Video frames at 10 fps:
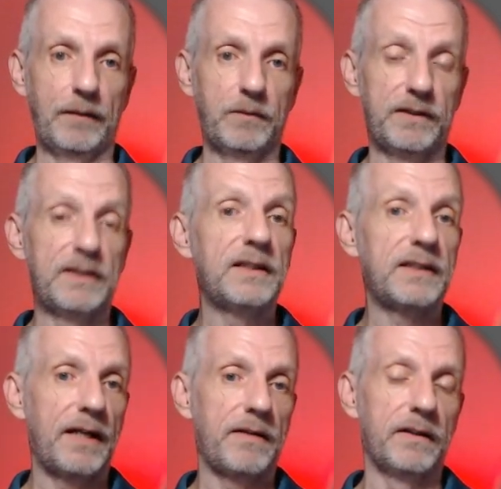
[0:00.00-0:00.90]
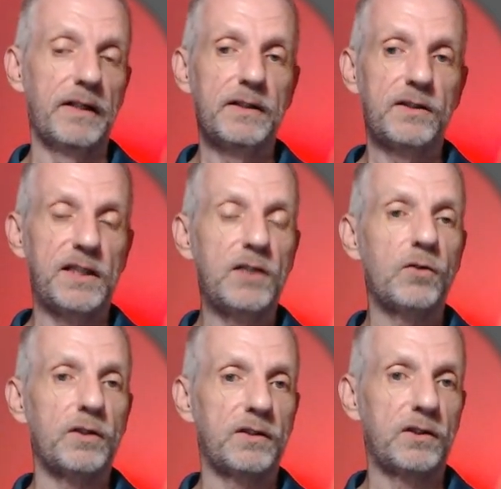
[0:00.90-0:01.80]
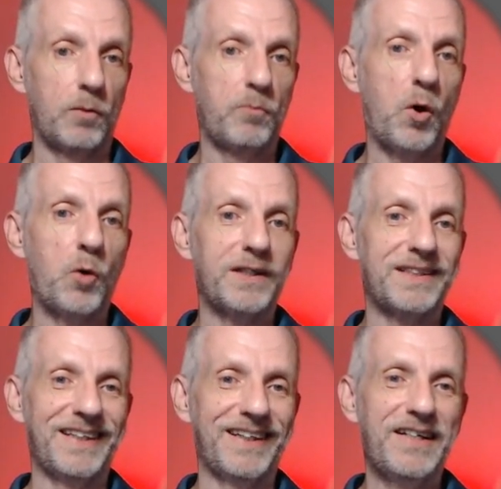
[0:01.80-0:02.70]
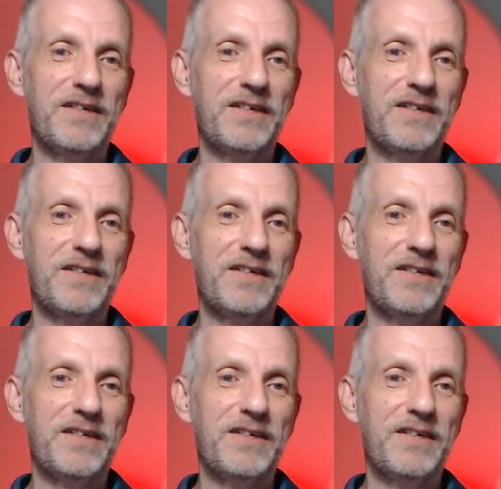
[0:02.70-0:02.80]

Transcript: but this is kind of the secret component here.